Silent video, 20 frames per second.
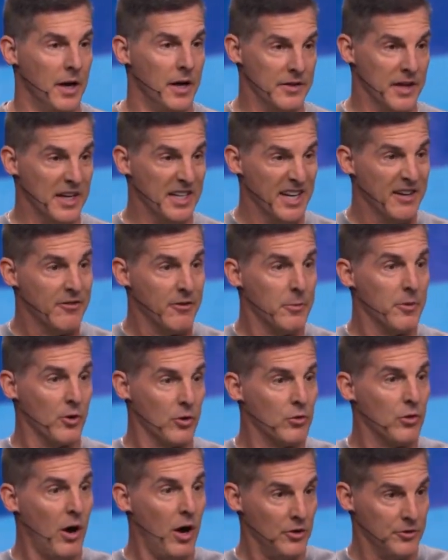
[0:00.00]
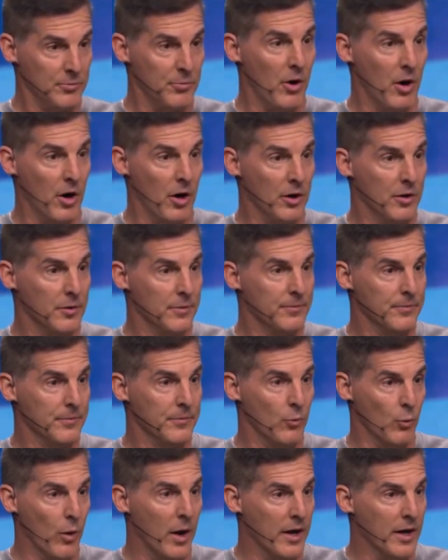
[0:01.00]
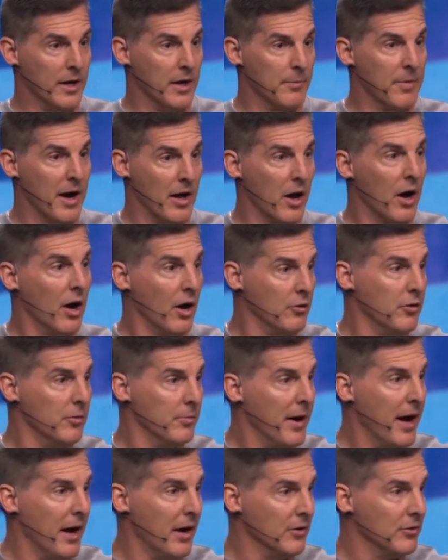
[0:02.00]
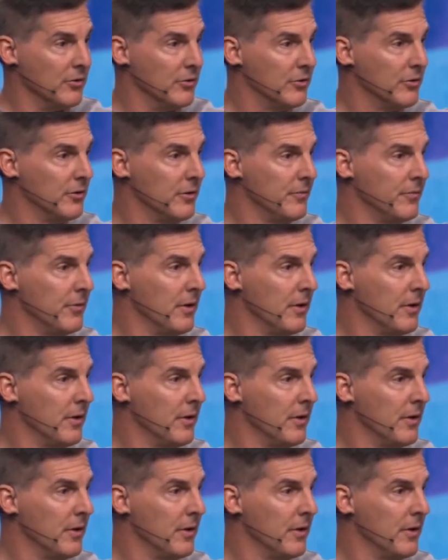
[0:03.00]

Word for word: they'd give him the crossbar weighing about 100 pounds